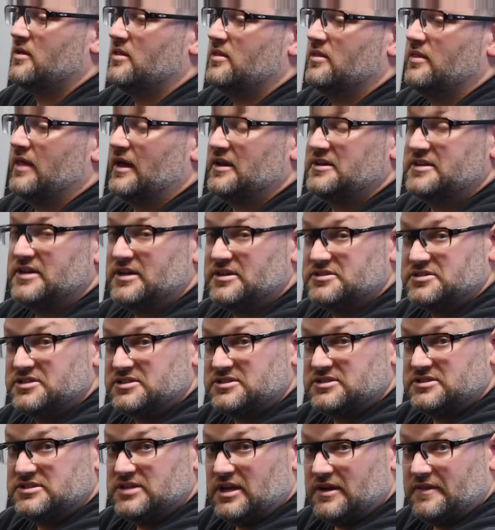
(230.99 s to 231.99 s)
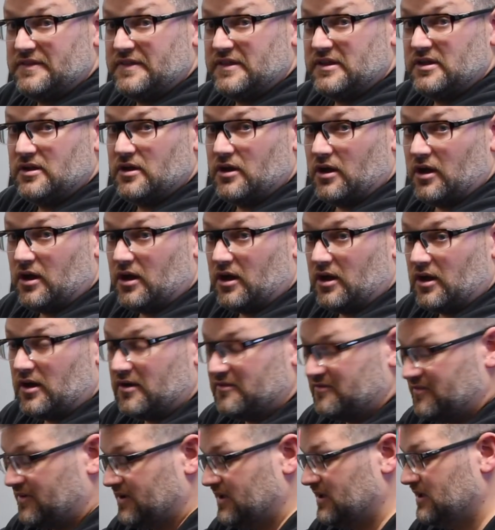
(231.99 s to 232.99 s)
That tells us nothing
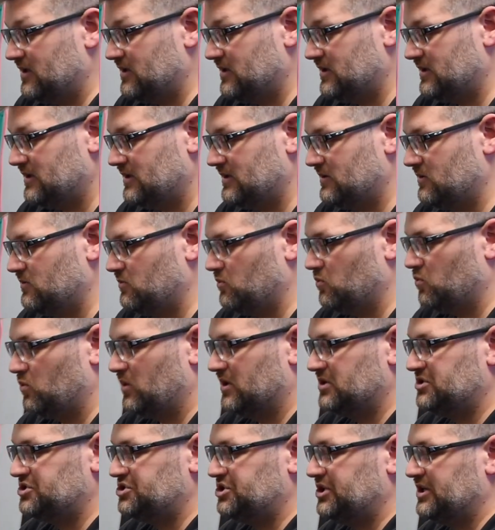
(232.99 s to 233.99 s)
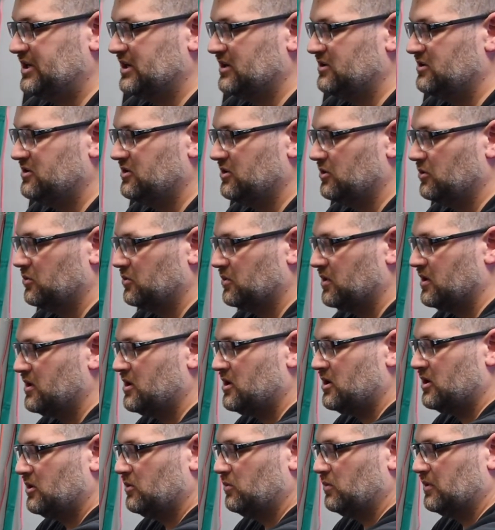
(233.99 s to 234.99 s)
of what she can do
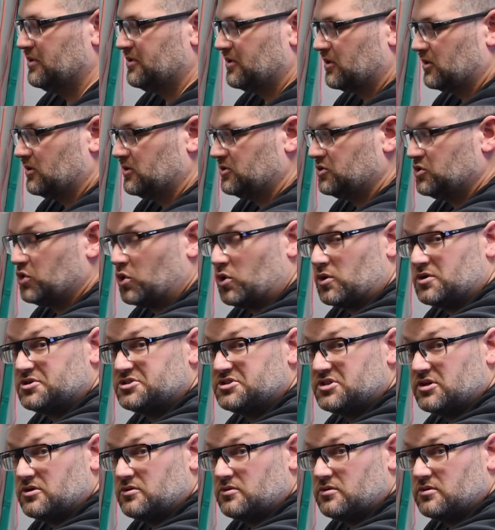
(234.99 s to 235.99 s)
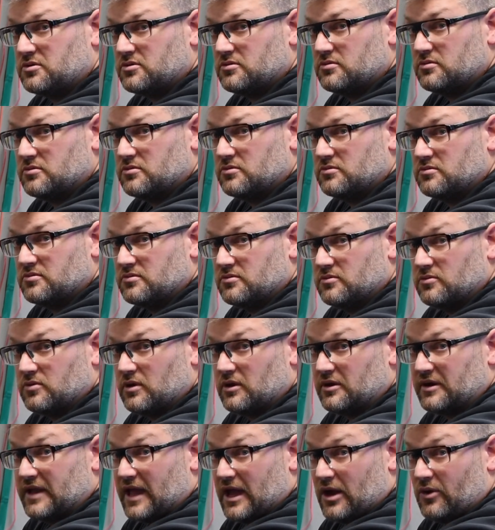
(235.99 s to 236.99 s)
with her torso
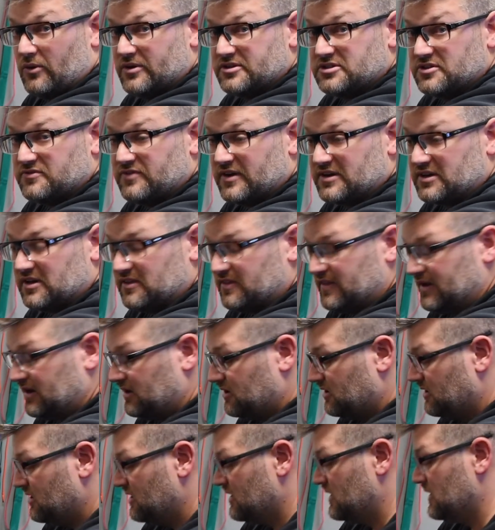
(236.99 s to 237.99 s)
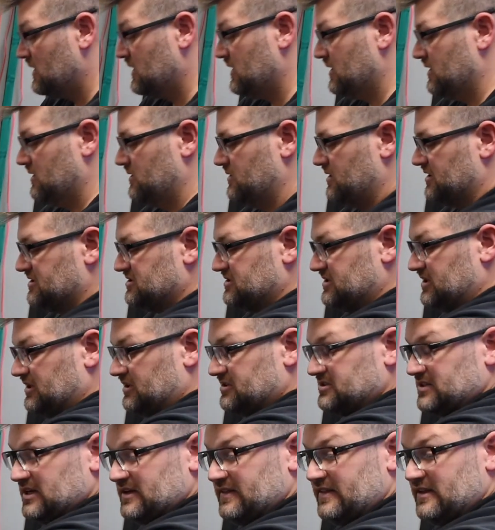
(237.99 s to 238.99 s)
and how it's affected there. Doesn't tell
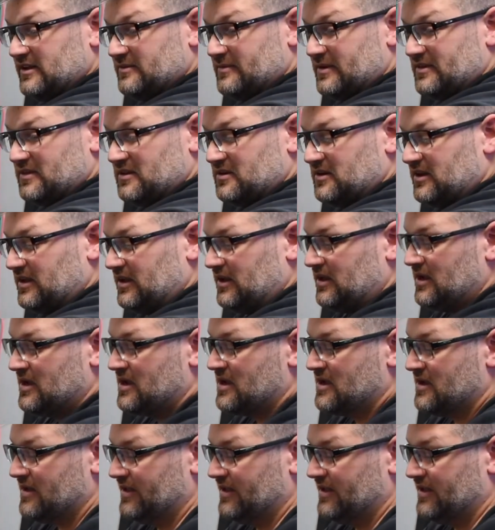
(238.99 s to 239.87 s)
us anything about the knee.